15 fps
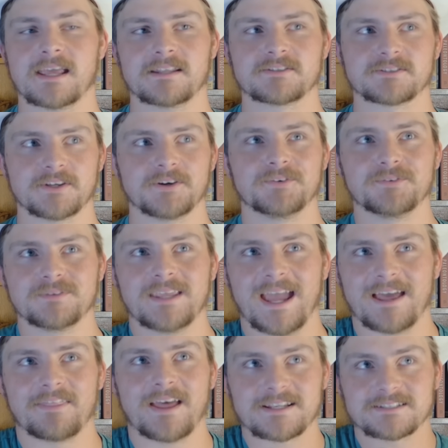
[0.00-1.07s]
And so,
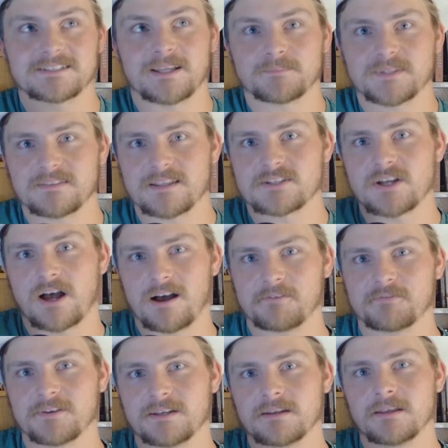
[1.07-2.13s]
yeah, that's something that's
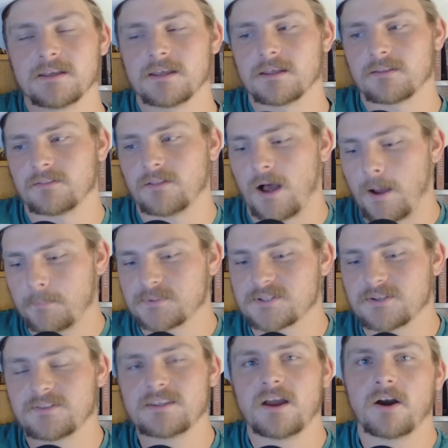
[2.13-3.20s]
often up
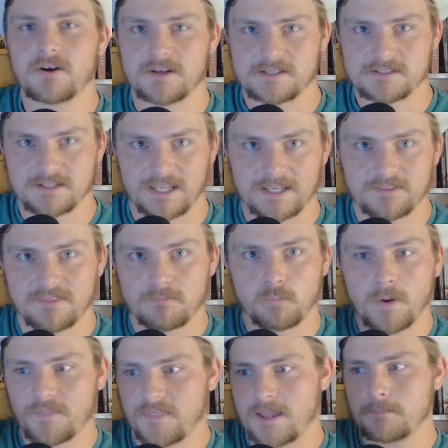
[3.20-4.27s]
to the artist, like what they